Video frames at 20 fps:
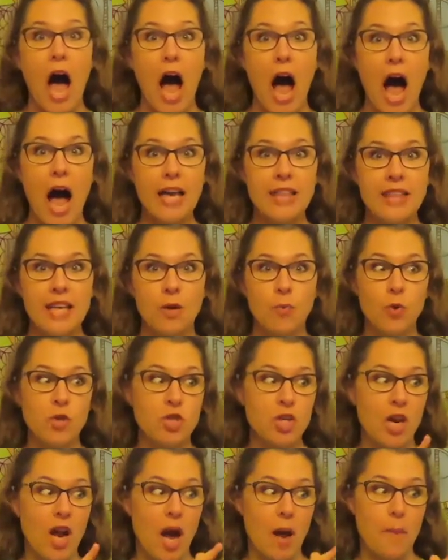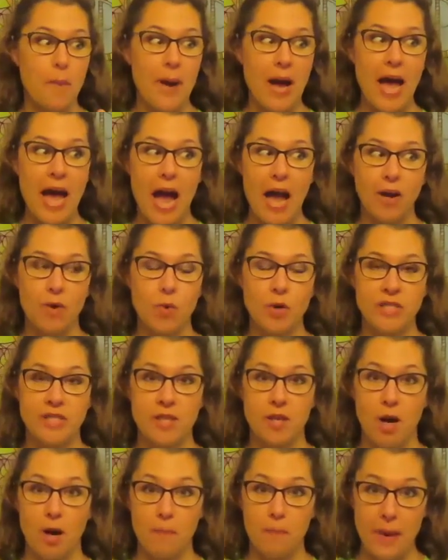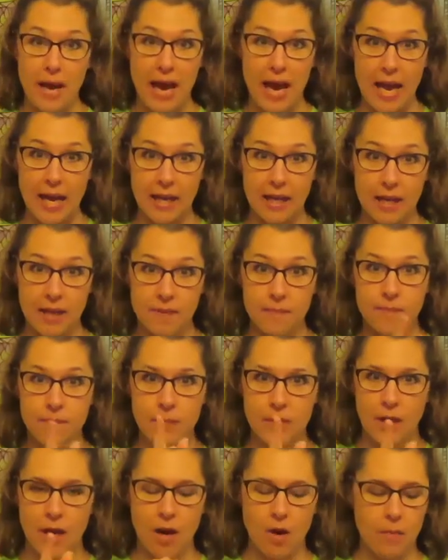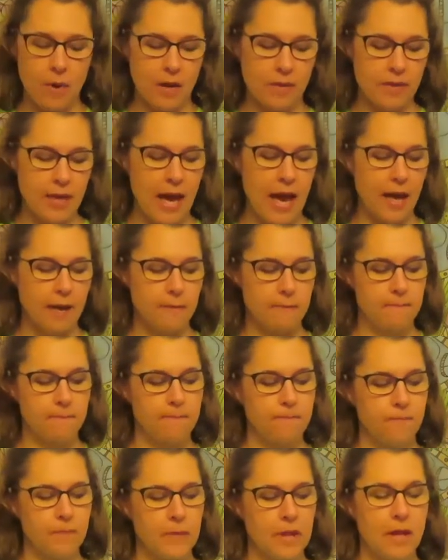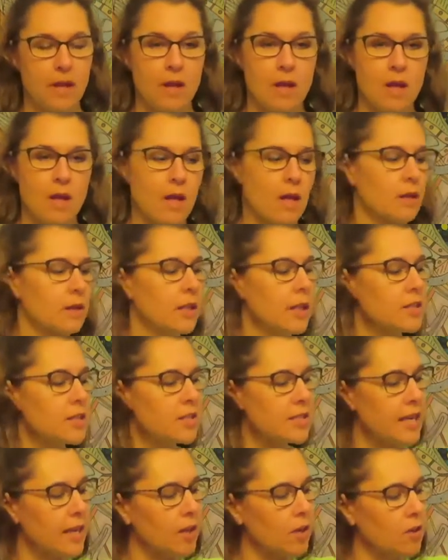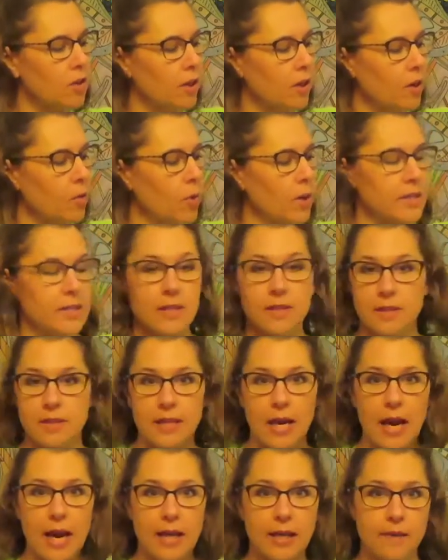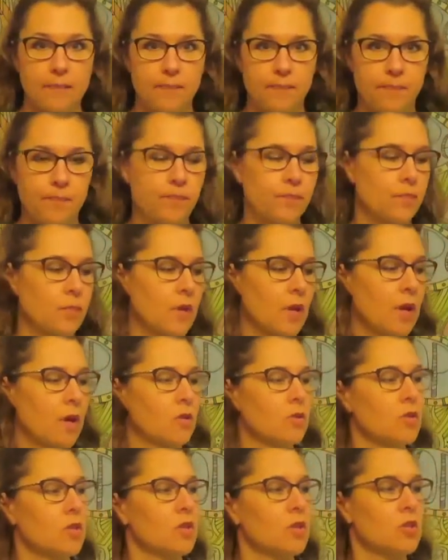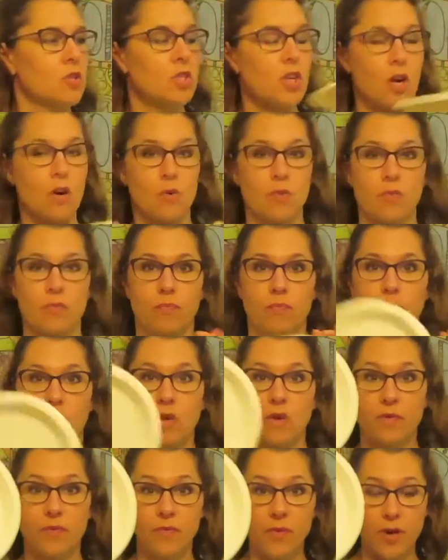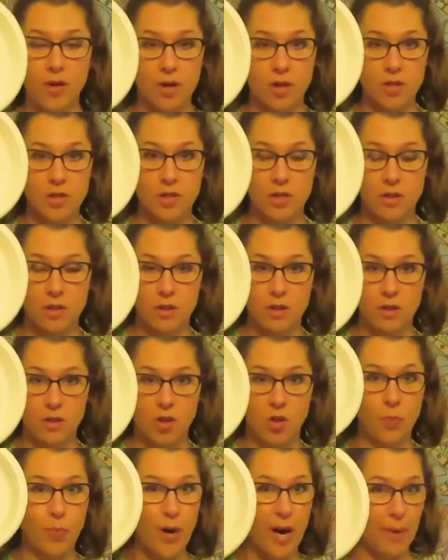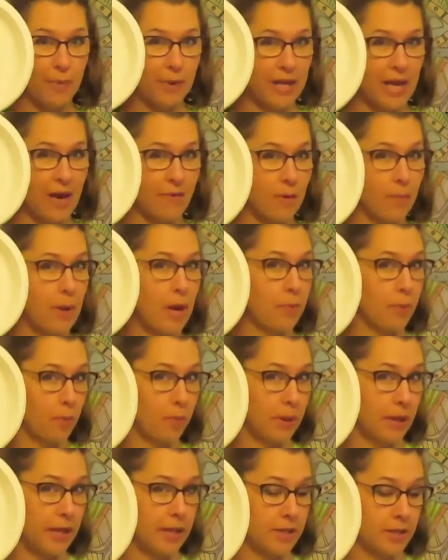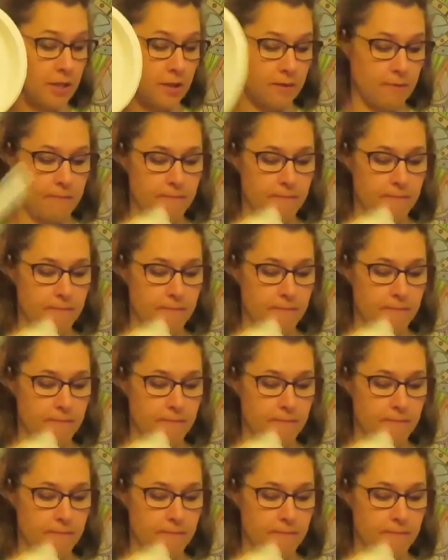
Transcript: I think we should unpack what's in our bag. How about that? Let's take a look at what's inside. So first, you probably have a paper plate.